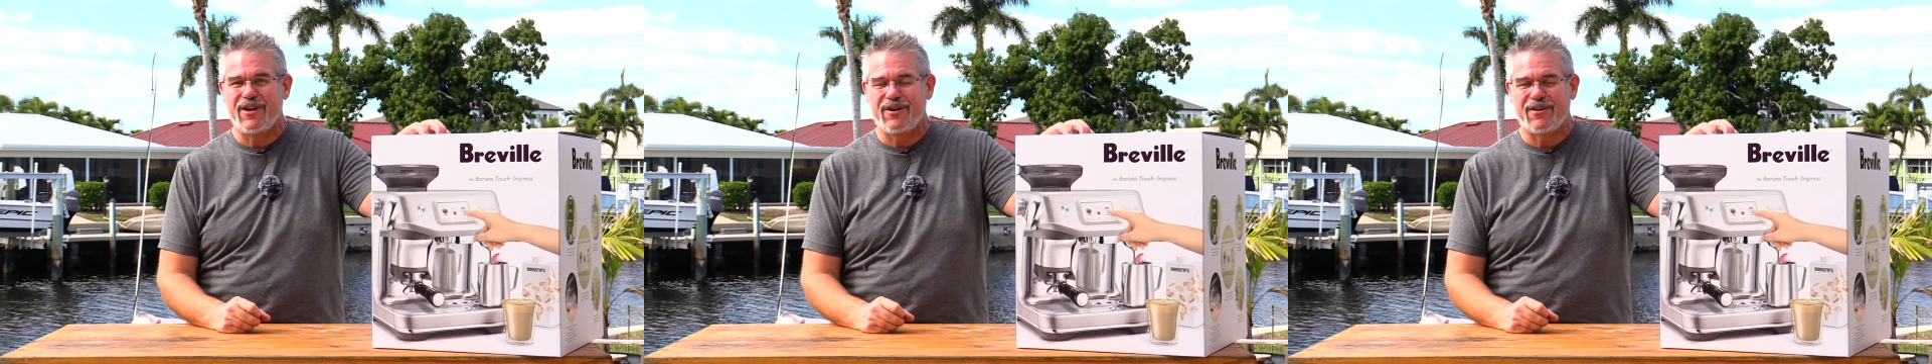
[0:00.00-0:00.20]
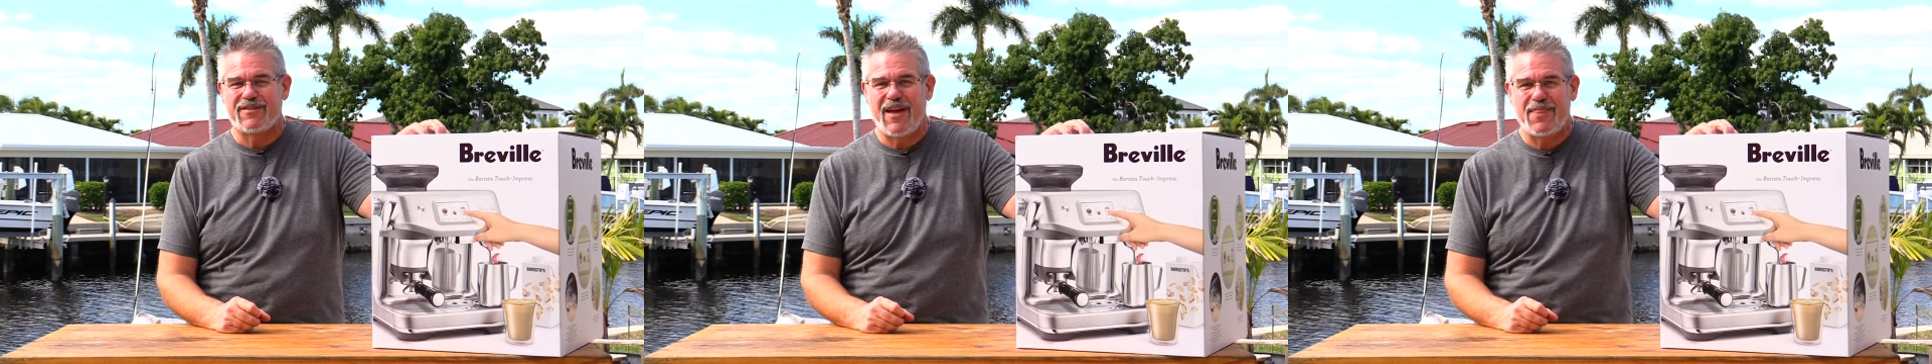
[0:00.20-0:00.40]
you
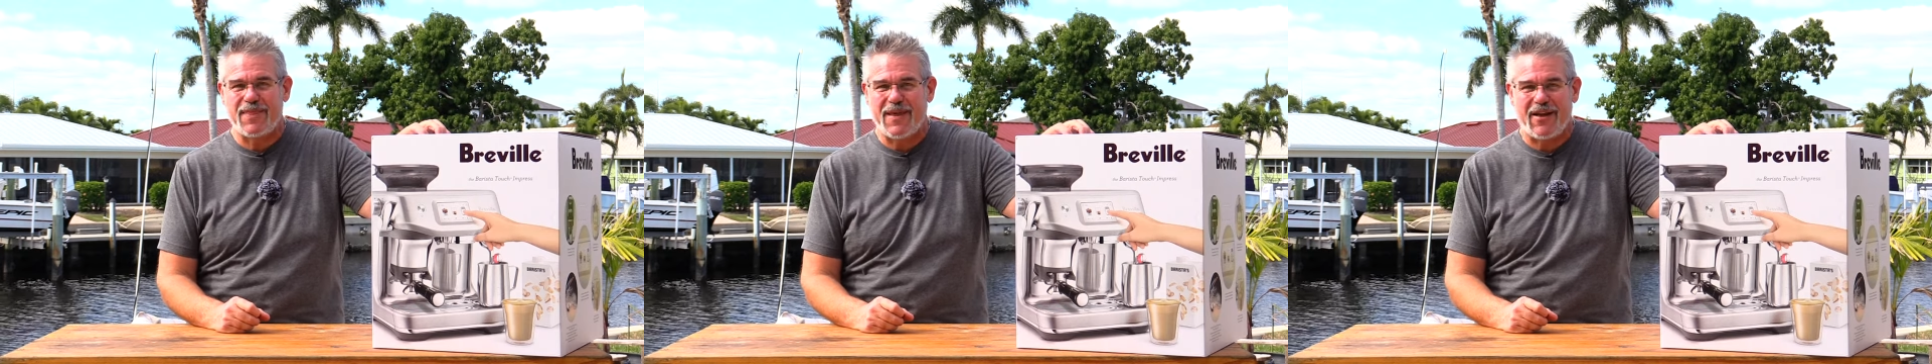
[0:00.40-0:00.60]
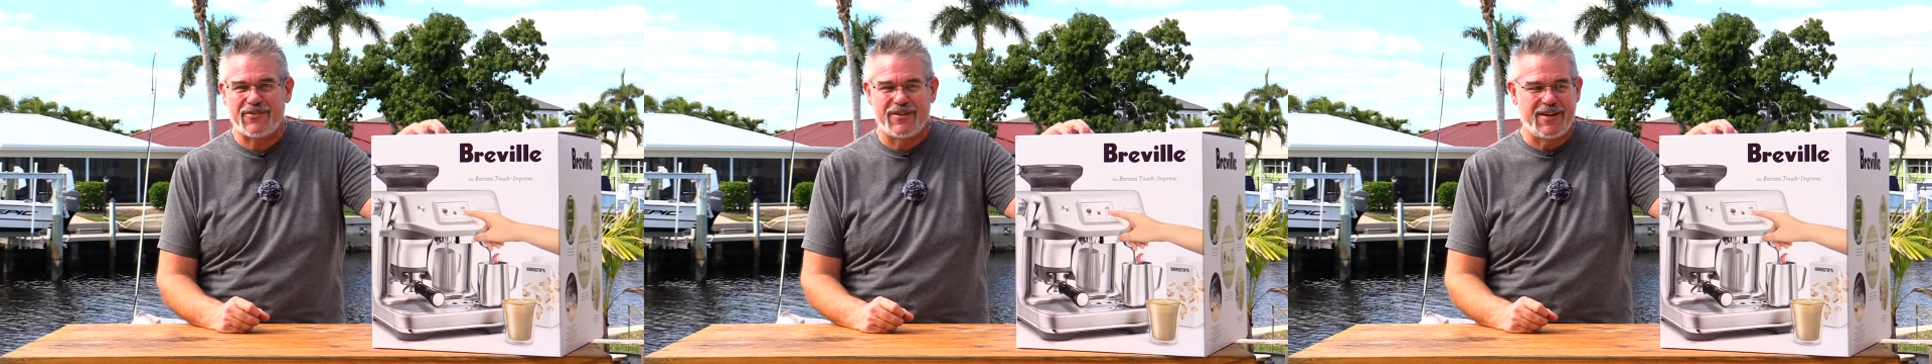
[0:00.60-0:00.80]
know
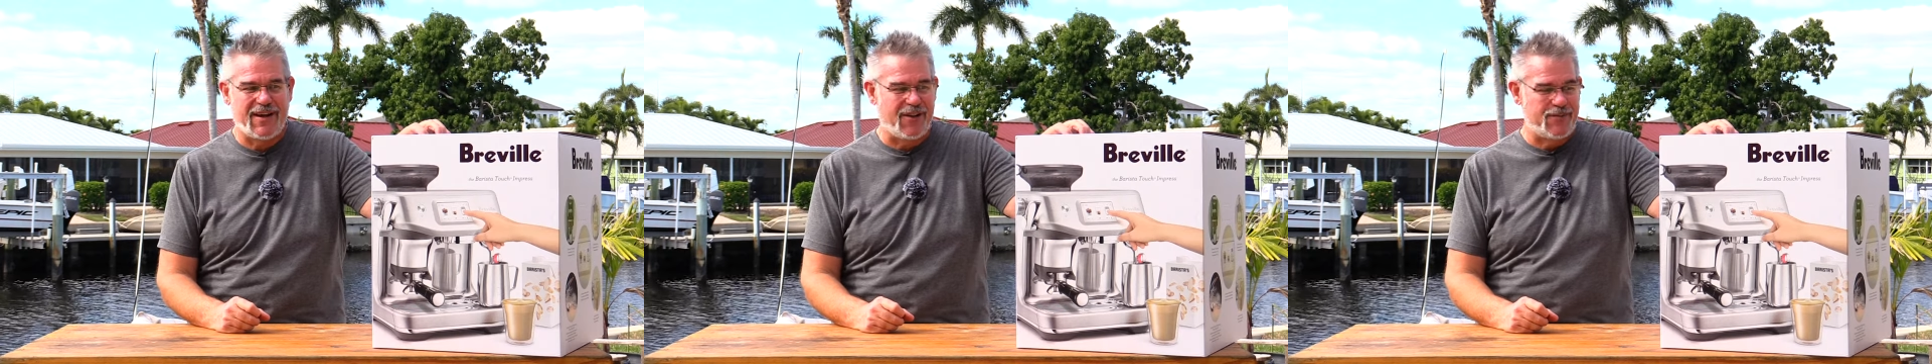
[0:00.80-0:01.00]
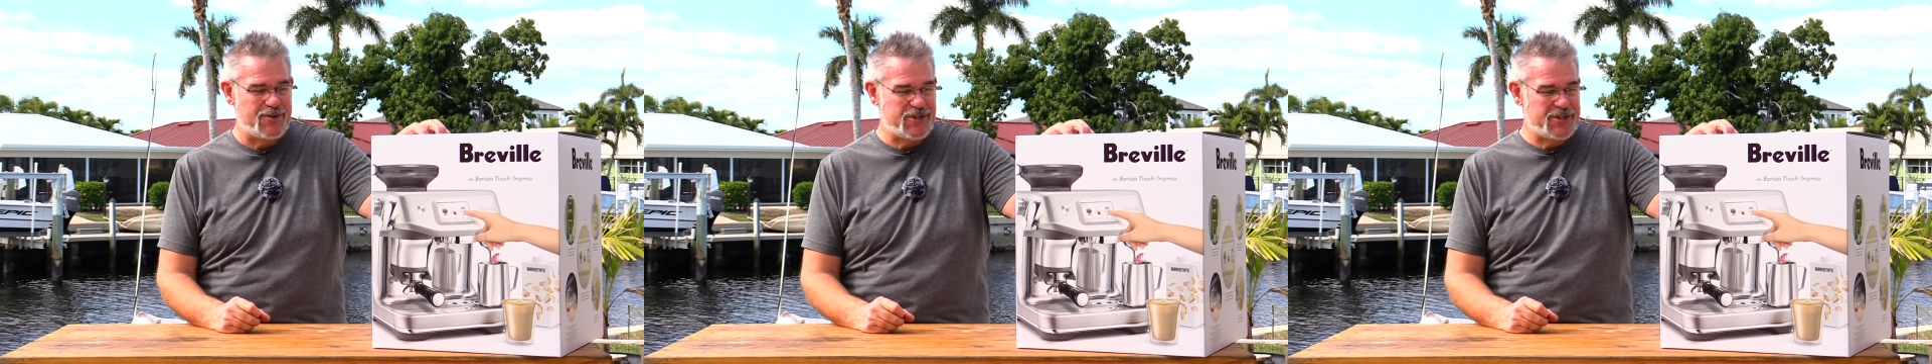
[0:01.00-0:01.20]

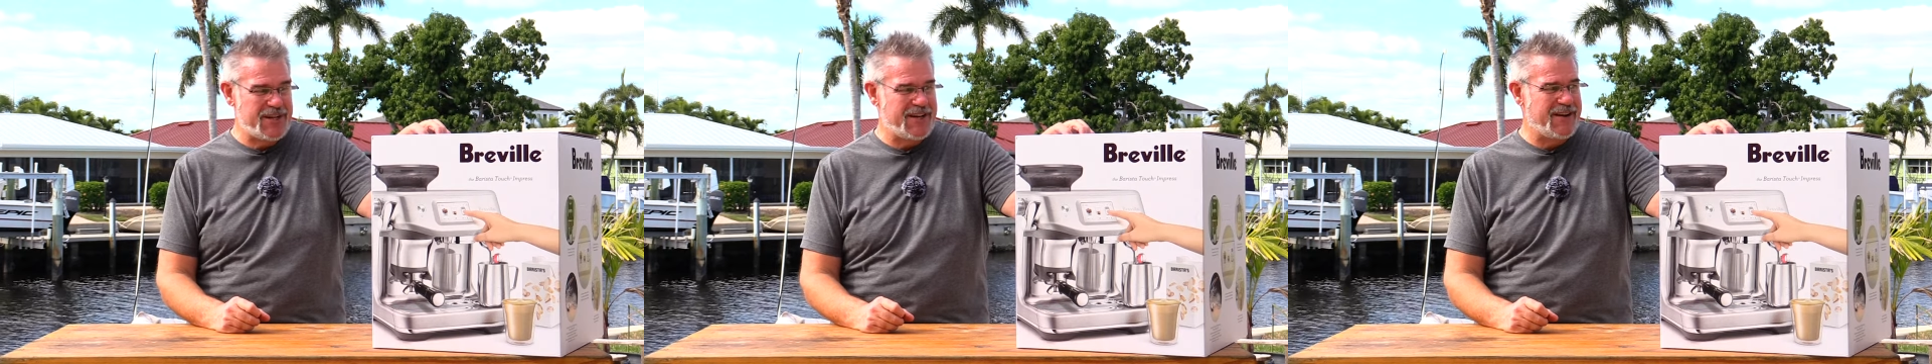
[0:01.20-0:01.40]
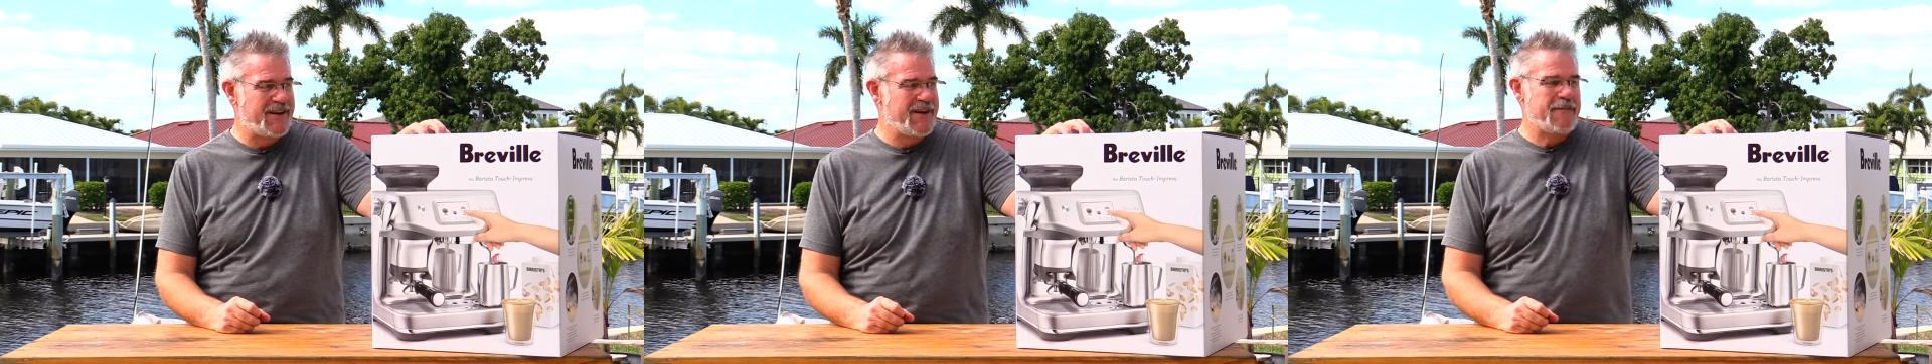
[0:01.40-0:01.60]
$10,000
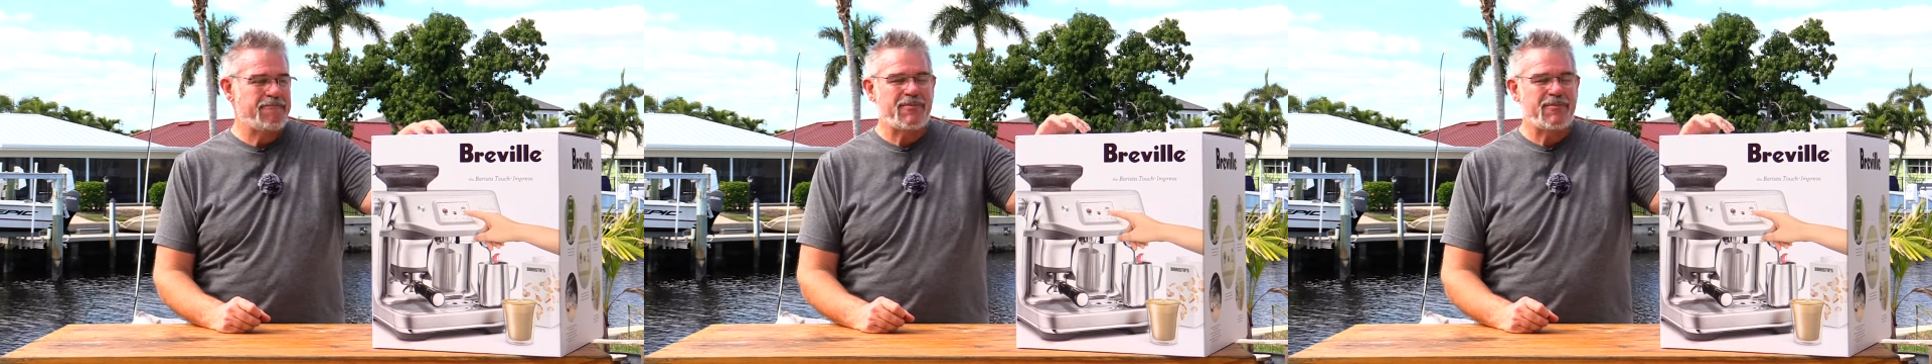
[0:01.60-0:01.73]
machine,